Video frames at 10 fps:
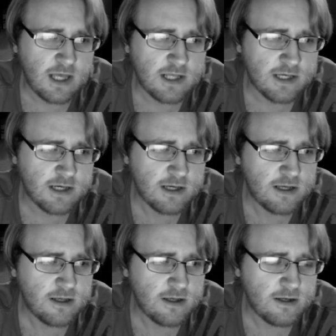It's
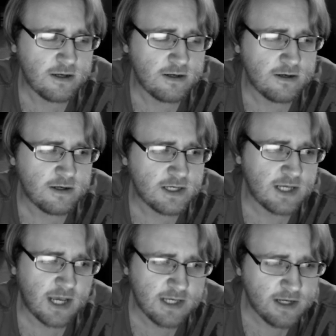a
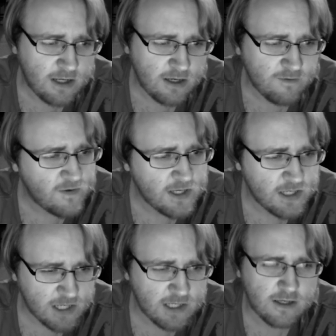necessity of
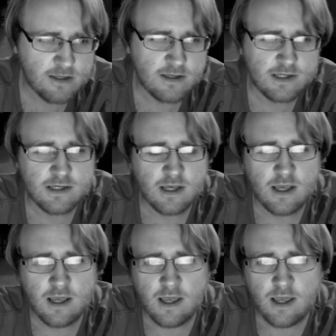existence,
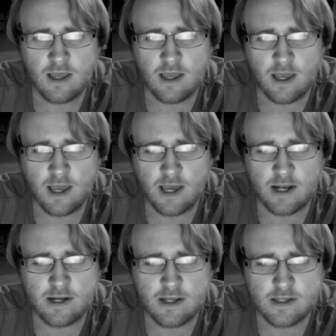
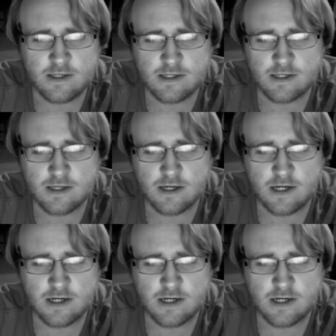and it's